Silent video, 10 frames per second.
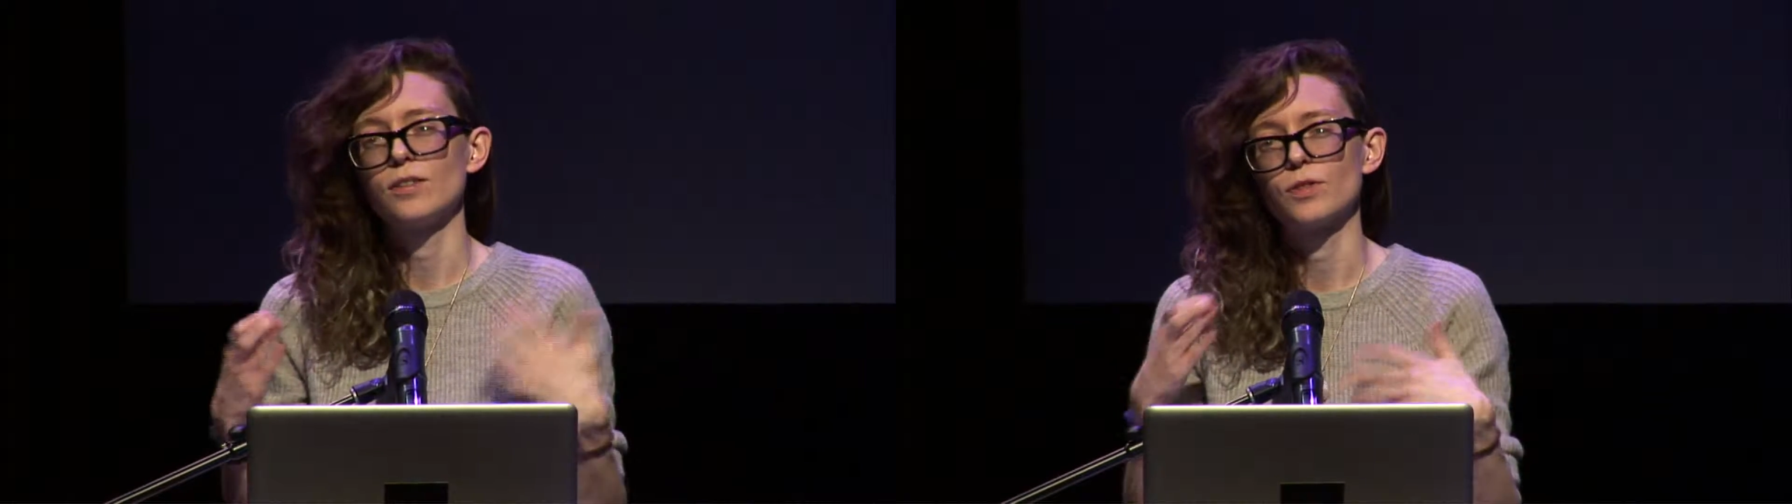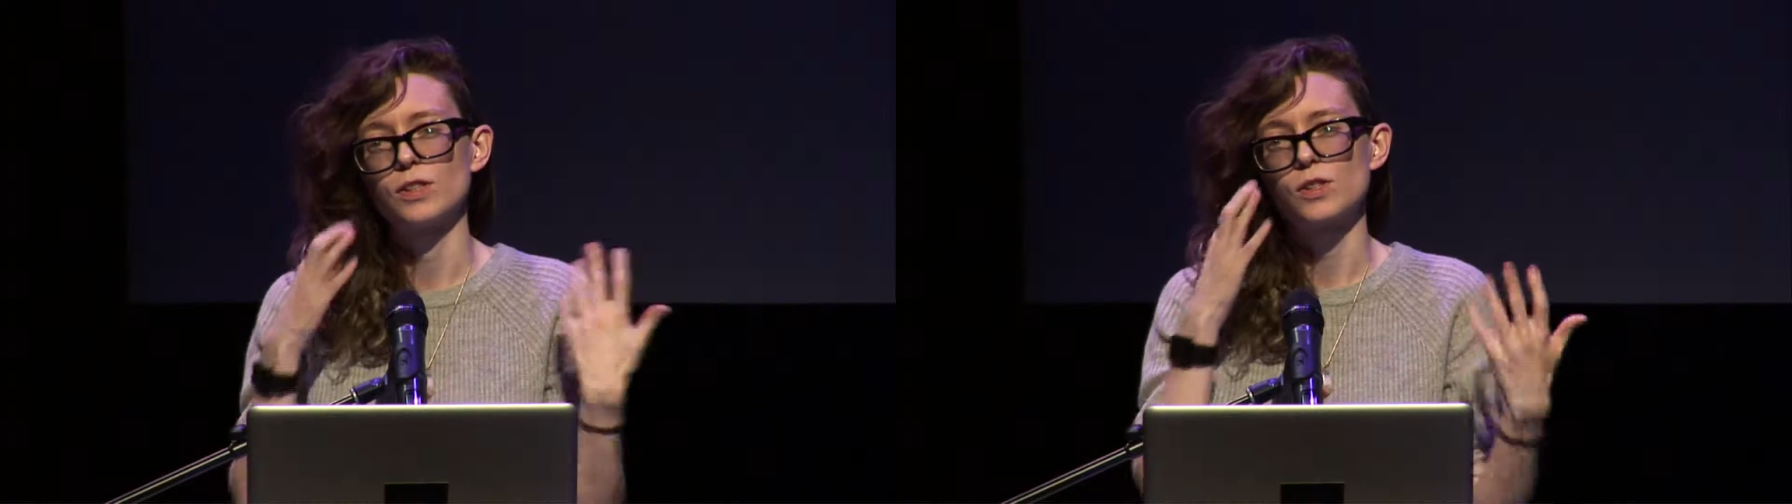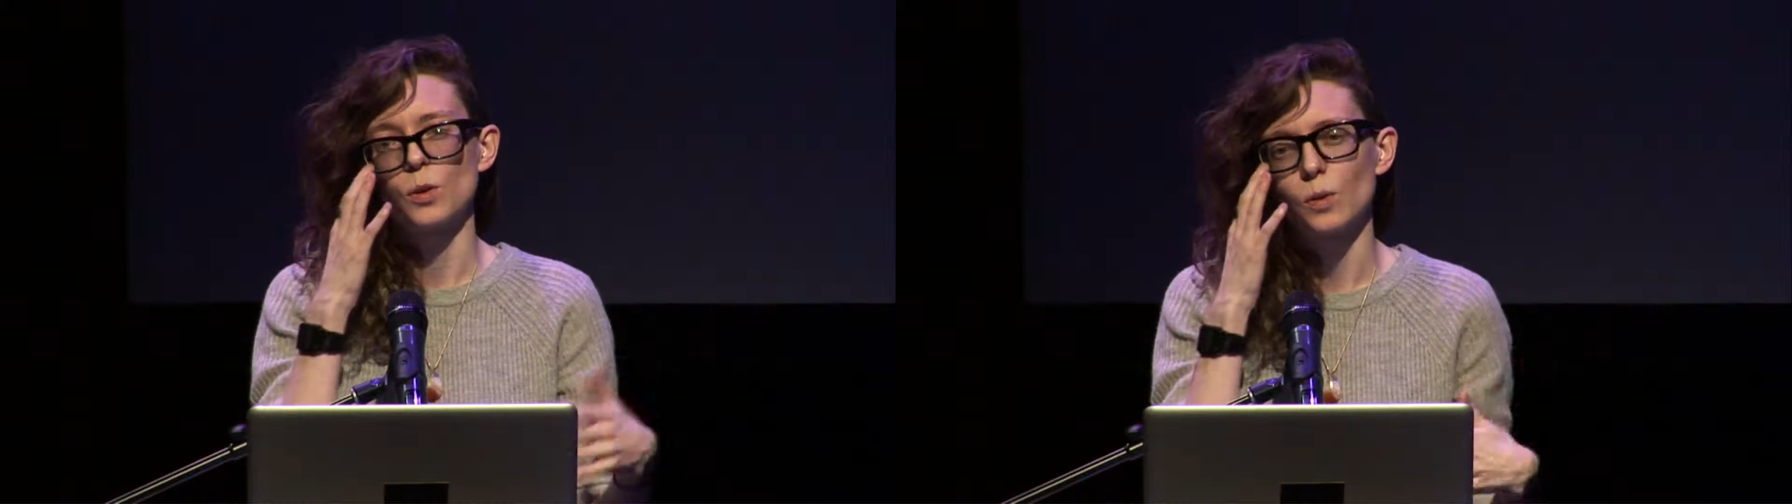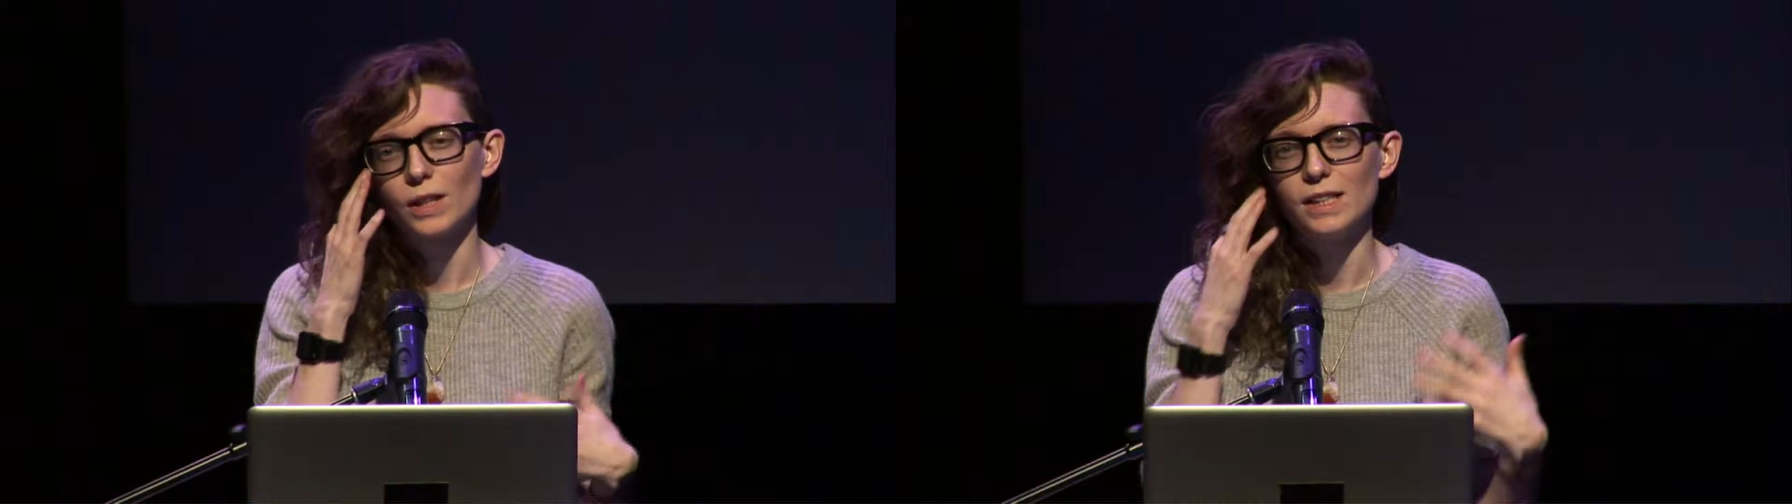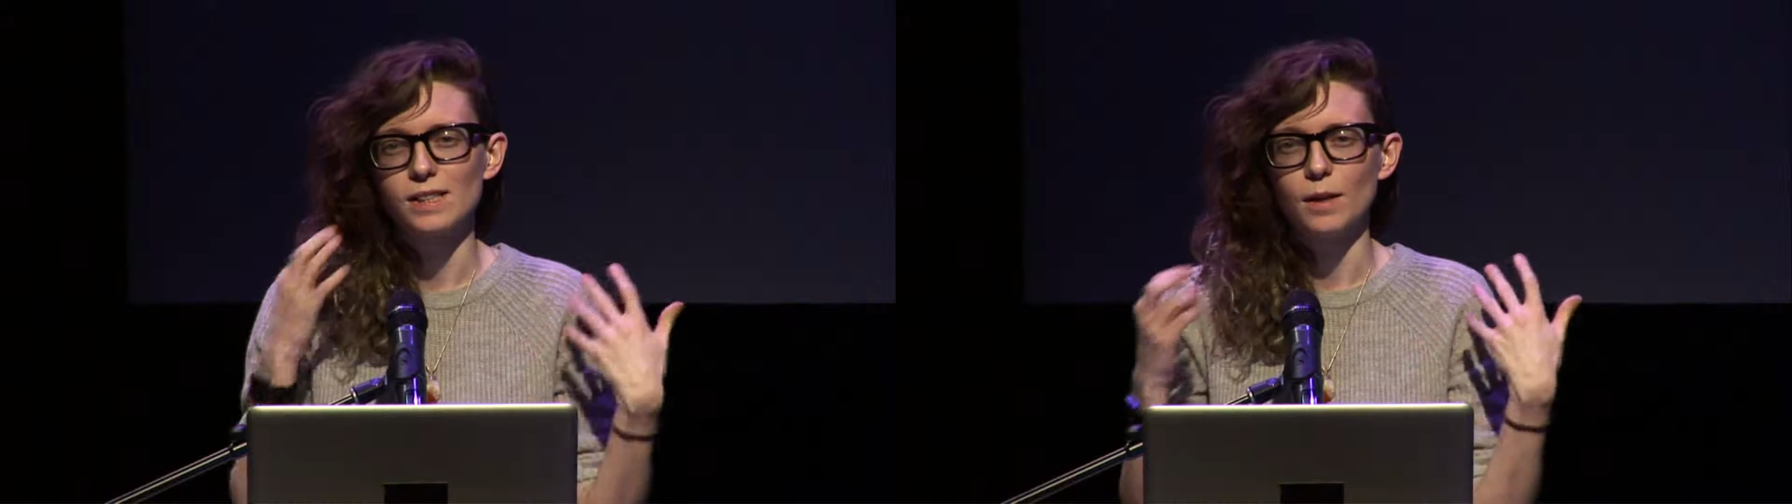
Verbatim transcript: different stories